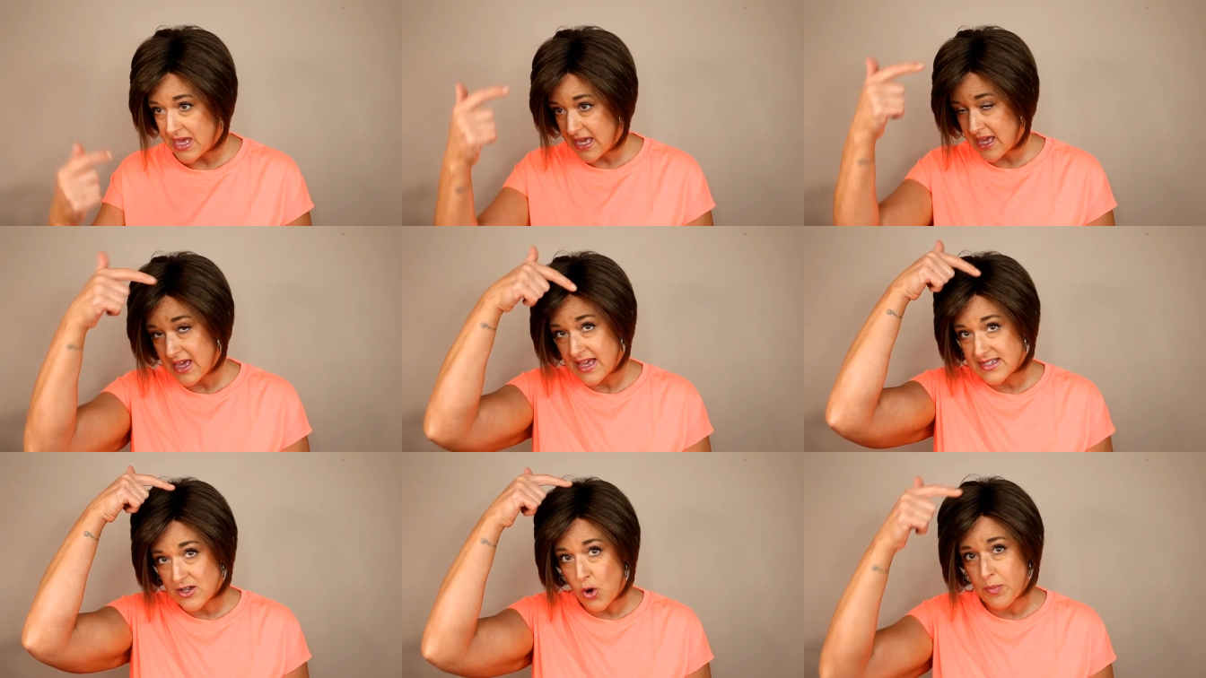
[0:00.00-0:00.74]
for
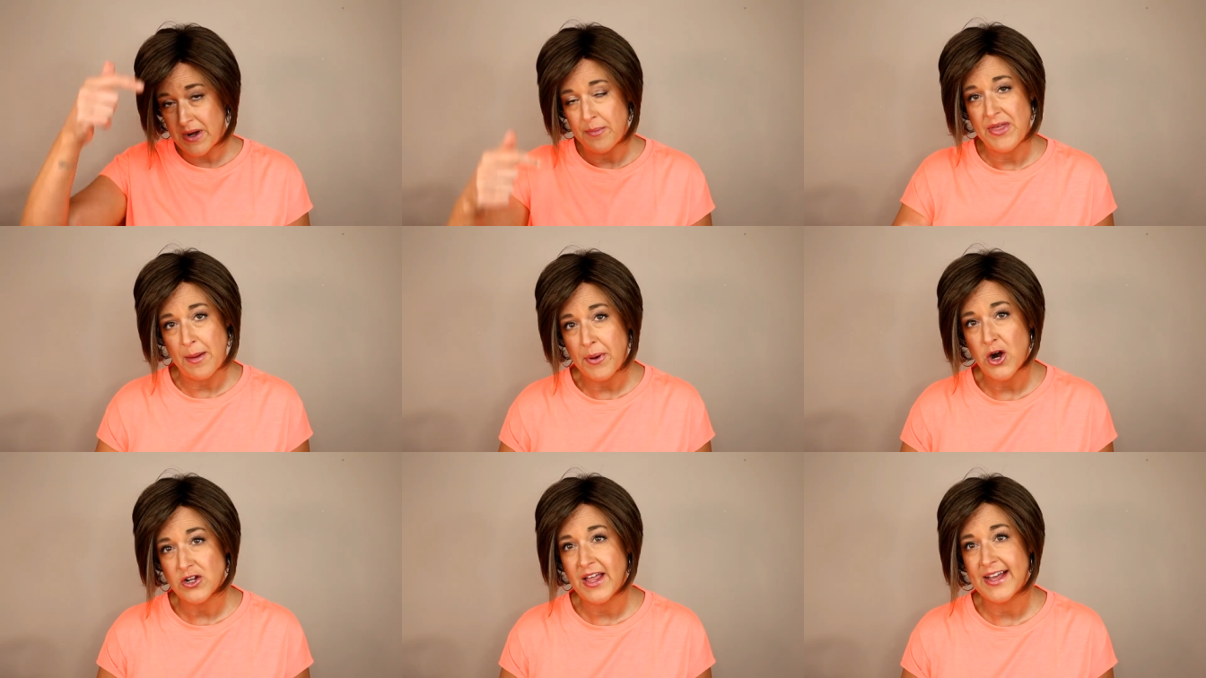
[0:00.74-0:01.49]
me is open up
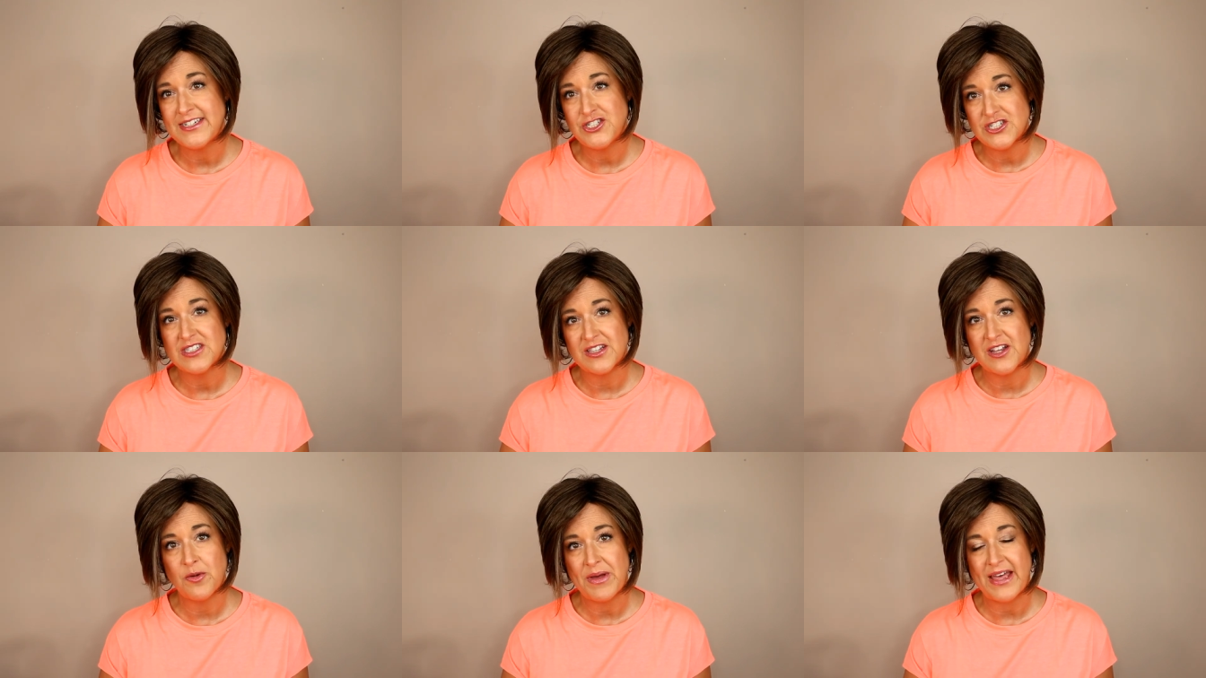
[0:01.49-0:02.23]
that part line
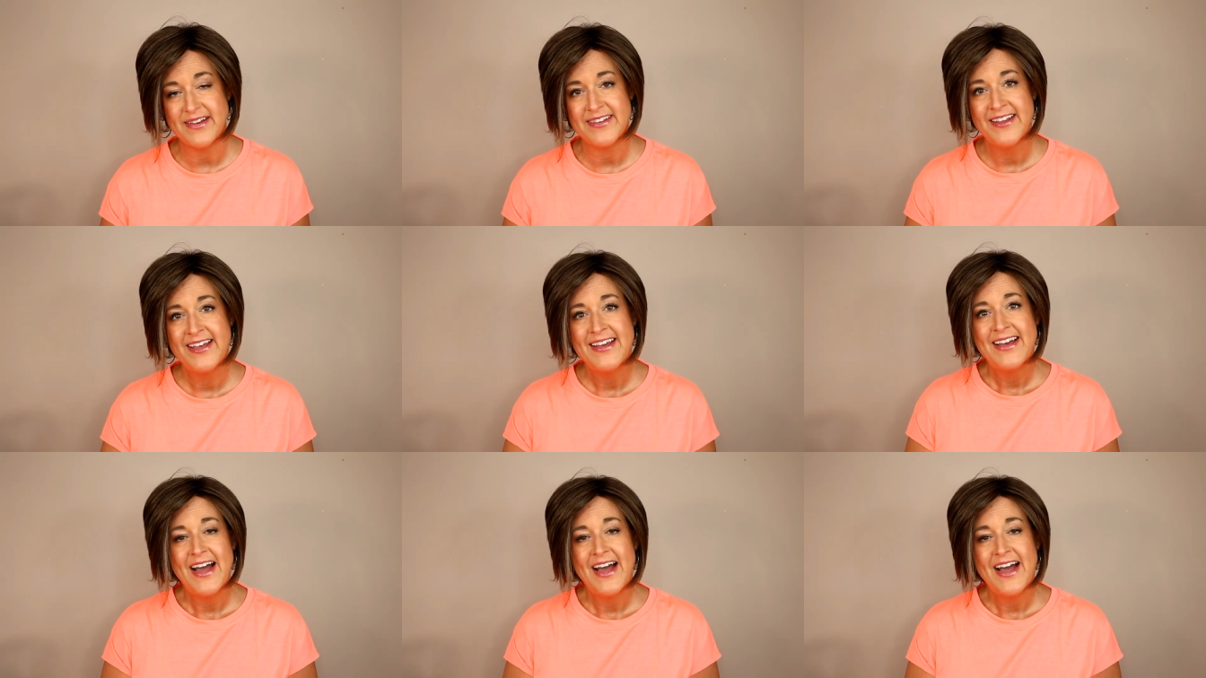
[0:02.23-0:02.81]
just a little bit.